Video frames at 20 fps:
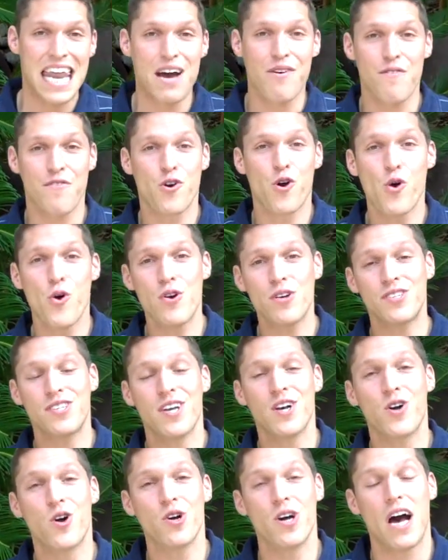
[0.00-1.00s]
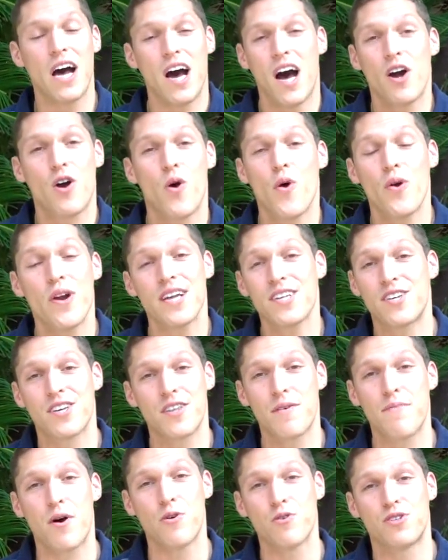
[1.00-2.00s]
Now, of course, according
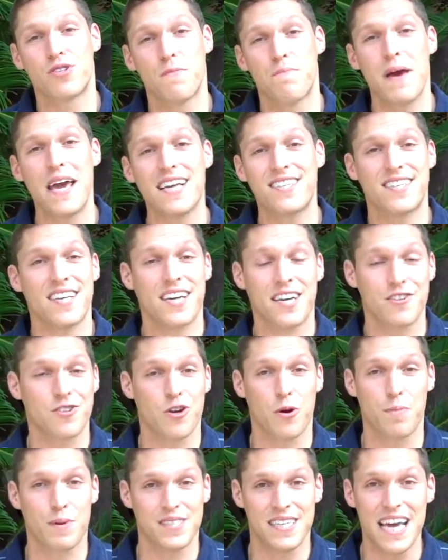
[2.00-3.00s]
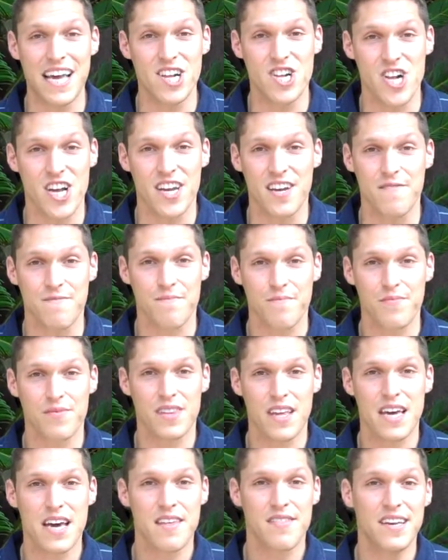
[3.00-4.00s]
to the most basic interpretation,
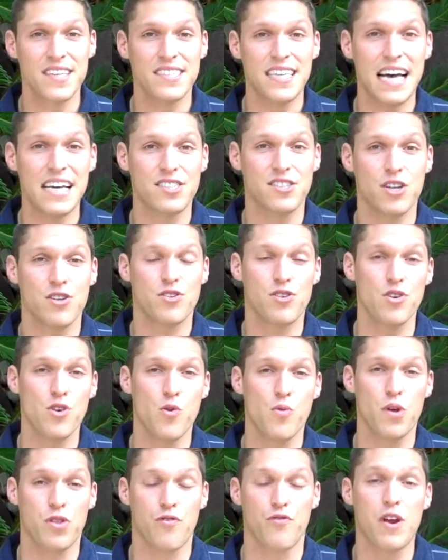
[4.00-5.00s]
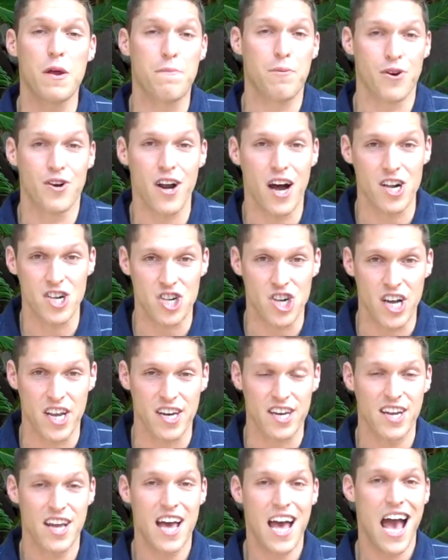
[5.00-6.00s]
this has to do with
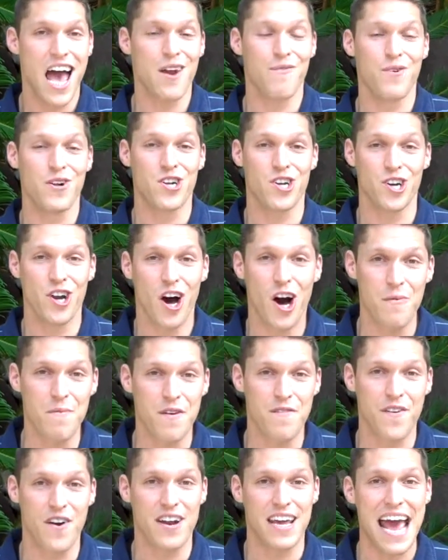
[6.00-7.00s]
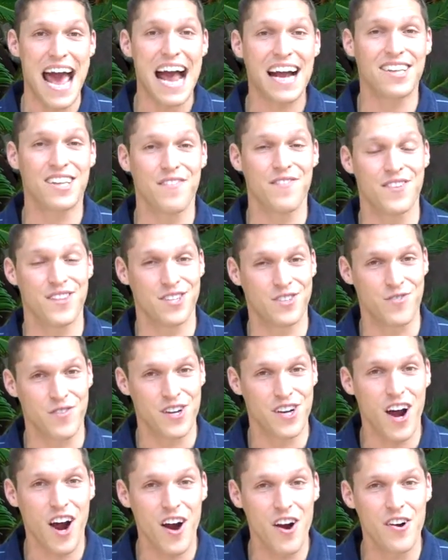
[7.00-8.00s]
reproduction, and we should all be very active in this
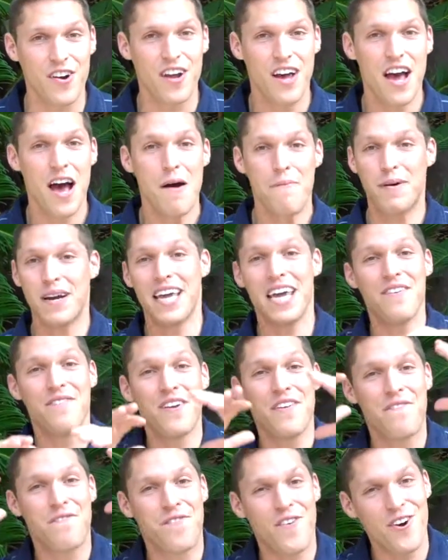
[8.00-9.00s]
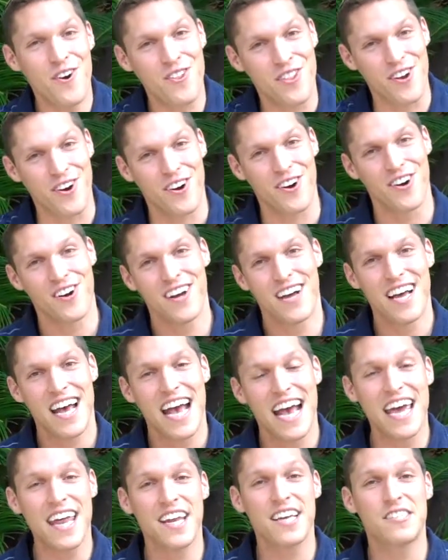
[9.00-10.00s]
regard. But even further,
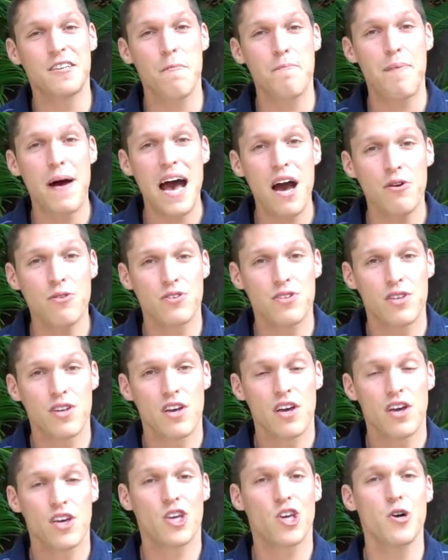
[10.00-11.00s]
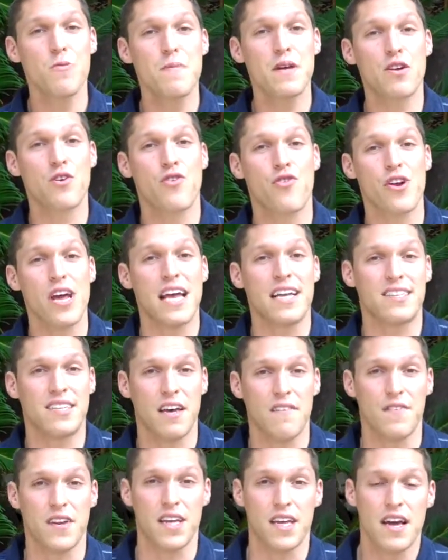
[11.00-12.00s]
it is about human
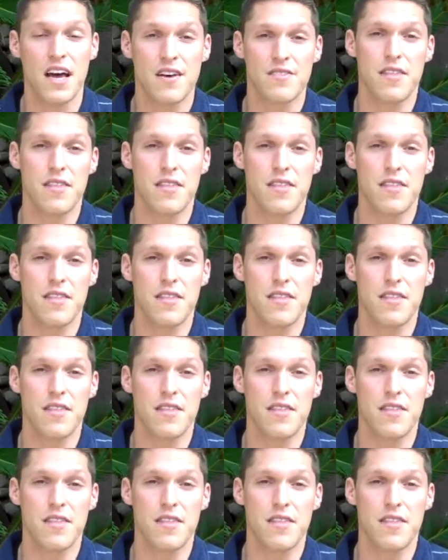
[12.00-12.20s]
creativity.